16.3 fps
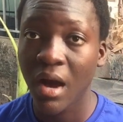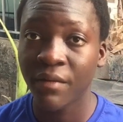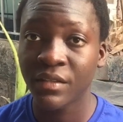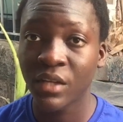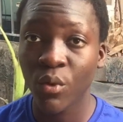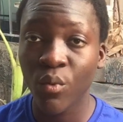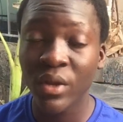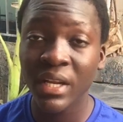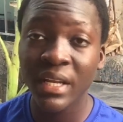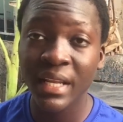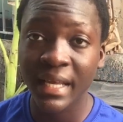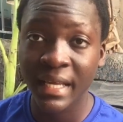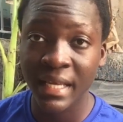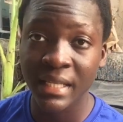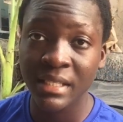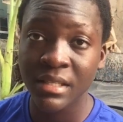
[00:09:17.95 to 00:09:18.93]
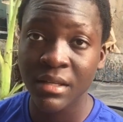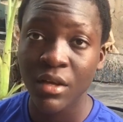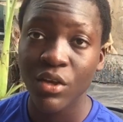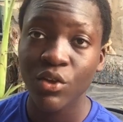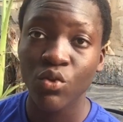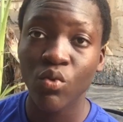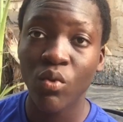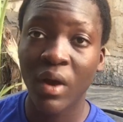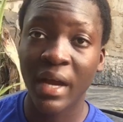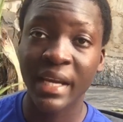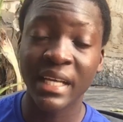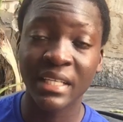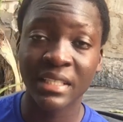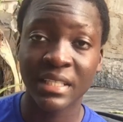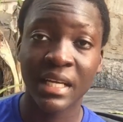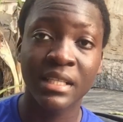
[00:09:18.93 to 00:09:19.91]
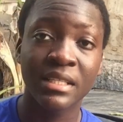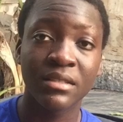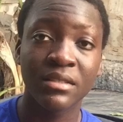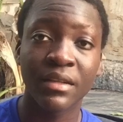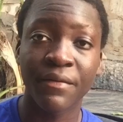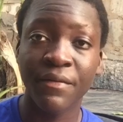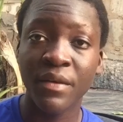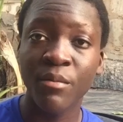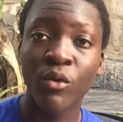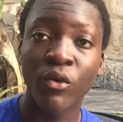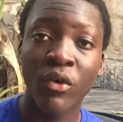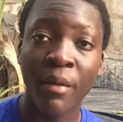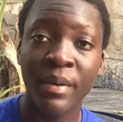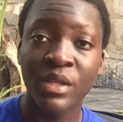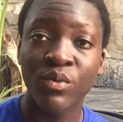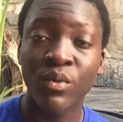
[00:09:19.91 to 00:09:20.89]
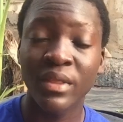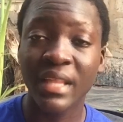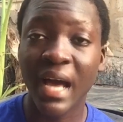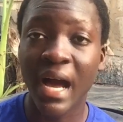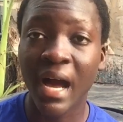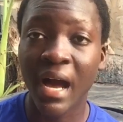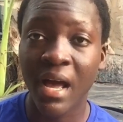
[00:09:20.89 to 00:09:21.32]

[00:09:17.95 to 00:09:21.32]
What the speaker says: After weaning the kids, you can inject the female rabbit with